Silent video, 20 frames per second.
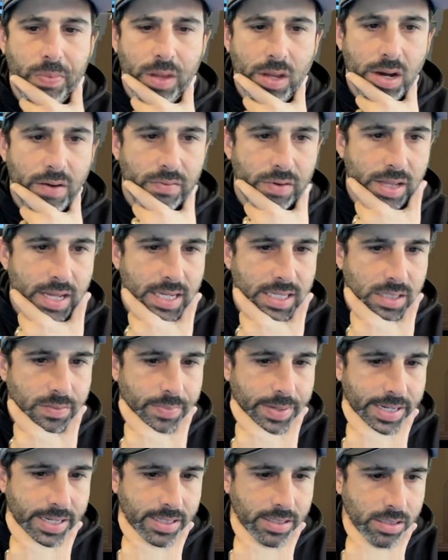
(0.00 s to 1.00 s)
For that
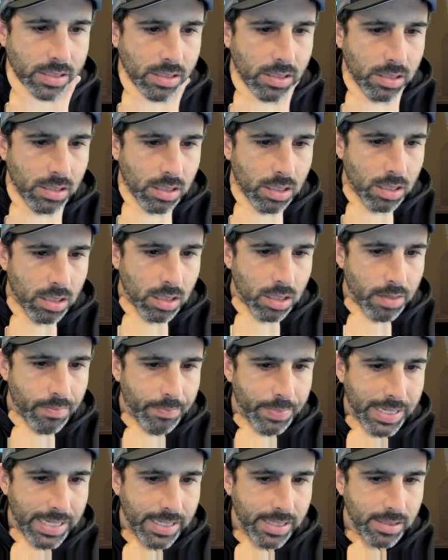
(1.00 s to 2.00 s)
space
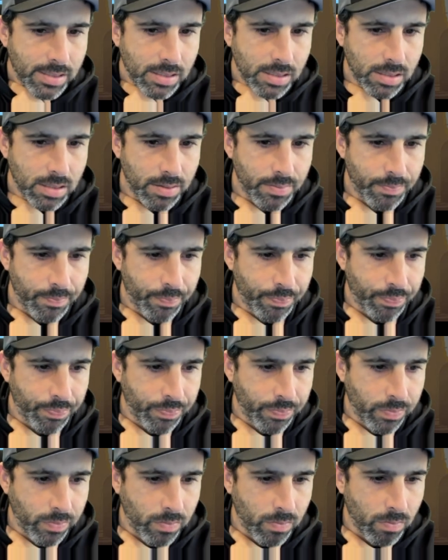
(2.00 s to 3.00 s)
piece.
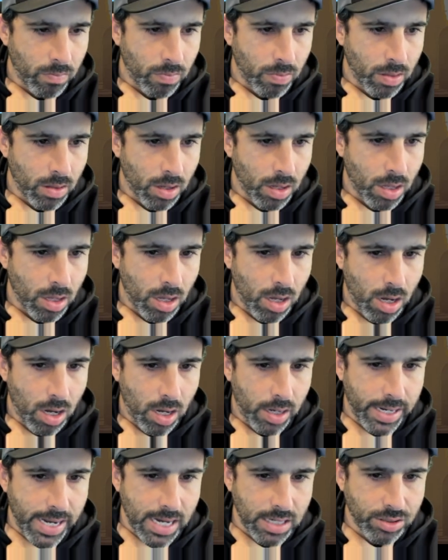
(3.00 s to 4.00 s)

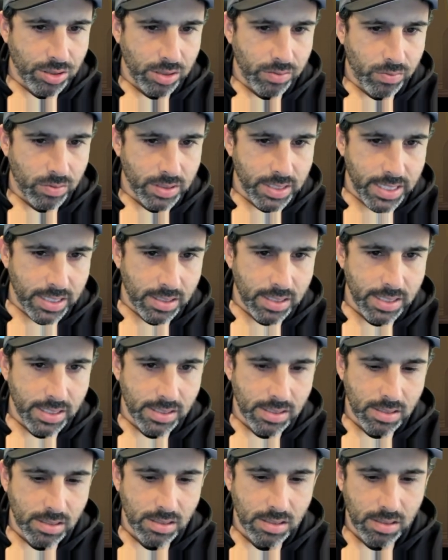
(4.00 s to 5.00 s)
And actually, we'll take
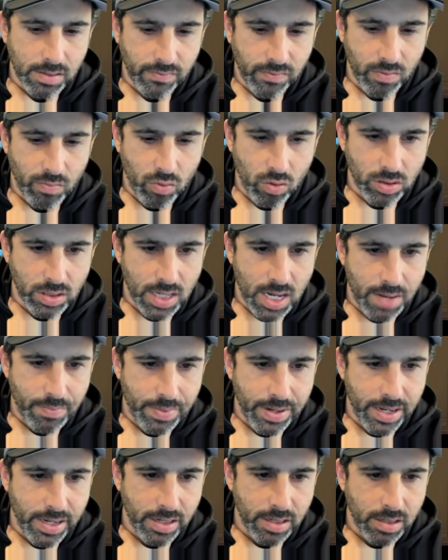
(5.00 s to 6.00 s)
this for more top
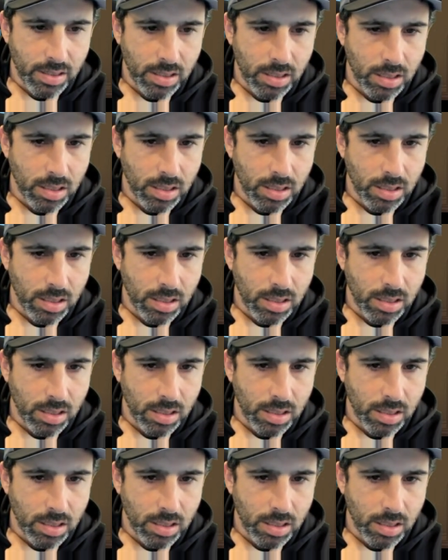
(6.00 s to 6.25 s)
end.